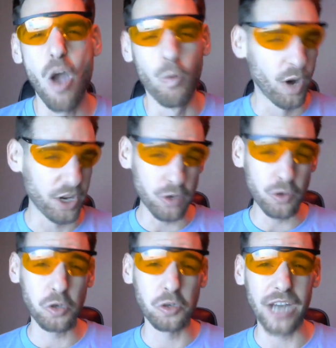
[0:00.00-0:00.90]
Were you
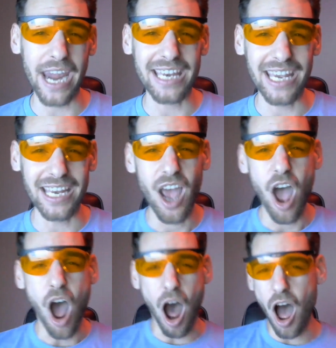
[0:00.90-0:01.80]
created
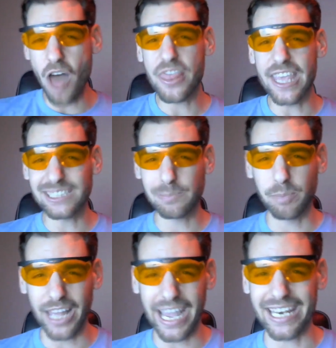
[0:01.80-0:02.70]
on this
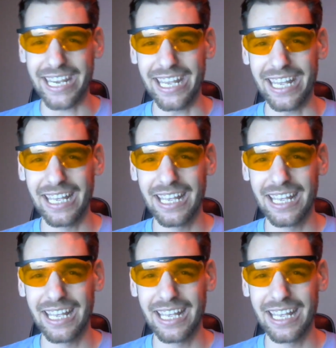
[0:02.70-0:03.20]
planet